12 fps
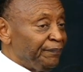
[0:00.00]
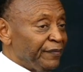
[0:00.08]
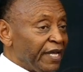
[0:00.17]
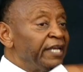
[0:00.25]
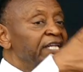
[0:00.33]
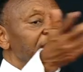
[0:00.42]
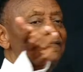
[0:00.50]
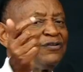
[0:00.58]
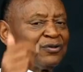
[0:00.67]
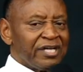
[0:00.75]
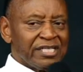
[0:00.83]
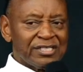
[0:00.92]
and give you
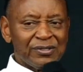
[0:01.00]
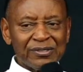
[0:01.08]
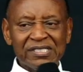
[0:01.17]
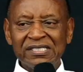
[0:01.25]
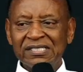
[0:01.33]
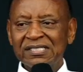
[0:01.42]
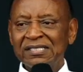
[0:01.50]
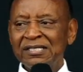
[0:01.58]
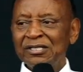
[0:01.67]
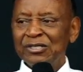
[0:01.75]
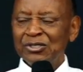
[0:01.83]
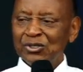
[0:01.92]
the resources.
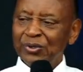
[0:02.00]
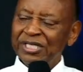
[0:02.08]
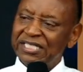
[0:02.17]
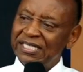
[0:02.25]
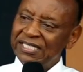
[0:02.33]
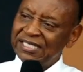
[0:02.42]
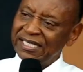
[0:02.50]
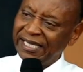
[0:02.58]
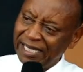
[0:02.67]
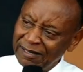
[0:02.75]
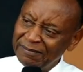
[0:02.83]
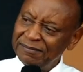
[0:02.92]
So it is
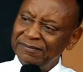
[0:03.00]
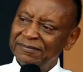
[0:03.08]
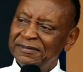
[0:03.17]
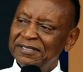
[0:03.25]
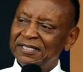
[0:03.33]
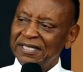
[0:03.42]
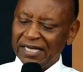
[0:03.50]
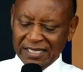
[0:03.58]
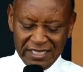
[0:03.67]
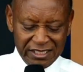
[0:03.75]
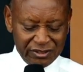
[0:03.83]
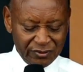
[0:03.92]
Him that
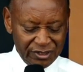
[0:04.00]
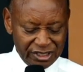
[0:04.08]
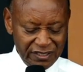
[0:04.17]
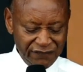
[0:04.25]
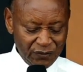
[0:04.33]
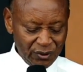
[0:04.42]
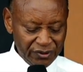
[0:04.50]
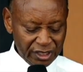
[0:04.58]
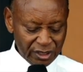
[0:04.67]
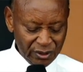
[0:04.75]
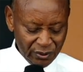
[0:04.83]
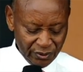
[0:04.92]
needs to receive all the
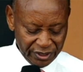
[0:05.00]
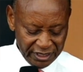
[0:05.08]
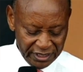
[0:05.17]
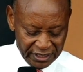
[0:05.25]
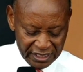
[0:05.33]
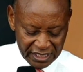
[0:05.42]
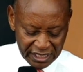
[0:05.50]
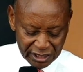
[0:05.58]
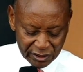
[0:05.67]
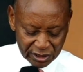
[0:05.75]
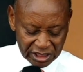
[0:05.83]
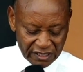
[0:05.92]
glory and
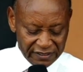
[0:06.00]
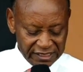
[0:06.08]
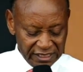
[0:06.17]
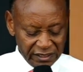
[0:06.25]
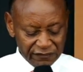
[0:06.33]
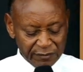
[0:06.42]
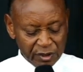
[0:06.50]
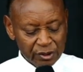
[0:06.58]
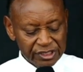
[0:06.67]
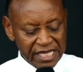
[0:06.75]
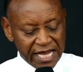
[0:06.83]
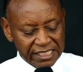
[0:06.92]
not ourselves.
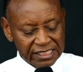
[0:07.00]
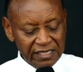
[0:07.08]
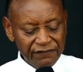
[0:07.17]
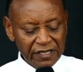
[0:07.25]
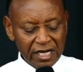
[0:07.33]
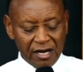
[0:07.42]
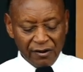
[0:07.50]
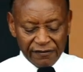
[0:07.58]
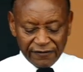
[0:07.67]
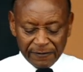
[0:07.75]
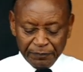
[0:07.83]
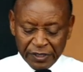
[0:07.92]
Because thanksgiving,
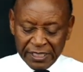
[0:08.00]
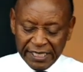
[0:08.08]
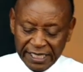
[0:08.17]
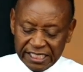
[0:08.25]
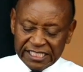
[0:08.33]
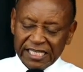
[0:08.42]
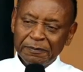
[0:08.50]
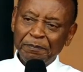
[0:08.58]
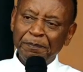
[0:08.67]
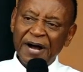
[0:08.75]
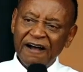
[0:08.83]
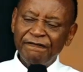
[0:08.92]
however, is a
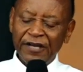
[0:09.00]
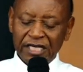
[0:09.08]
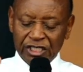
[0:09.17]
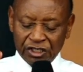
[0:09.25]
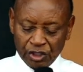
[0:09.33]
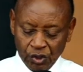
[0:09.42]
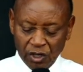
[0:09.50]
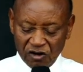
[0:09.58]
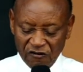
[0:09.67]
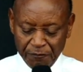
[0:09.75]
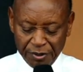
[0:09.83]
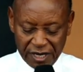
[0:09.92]
perfect cure
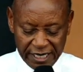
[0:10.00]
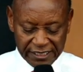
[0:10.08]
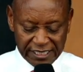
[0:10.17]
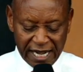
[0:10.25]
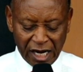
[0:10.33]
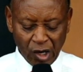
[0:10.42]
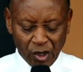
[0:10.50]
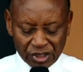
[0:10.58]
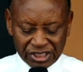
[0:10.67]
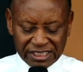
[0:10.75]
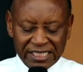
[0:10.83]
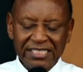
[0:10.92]
of pride, a
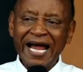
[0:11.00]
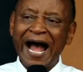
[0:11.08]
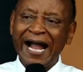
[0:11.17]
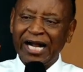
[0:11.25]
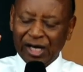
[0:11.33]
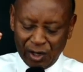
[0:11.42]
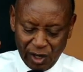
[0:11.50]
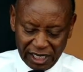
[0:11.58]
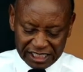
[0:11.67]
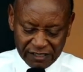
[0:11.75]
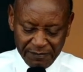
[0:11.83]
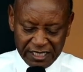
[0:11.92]
constant
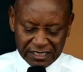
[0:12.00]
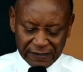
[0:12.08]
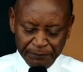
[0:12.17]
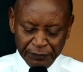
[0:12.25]
acknowledgement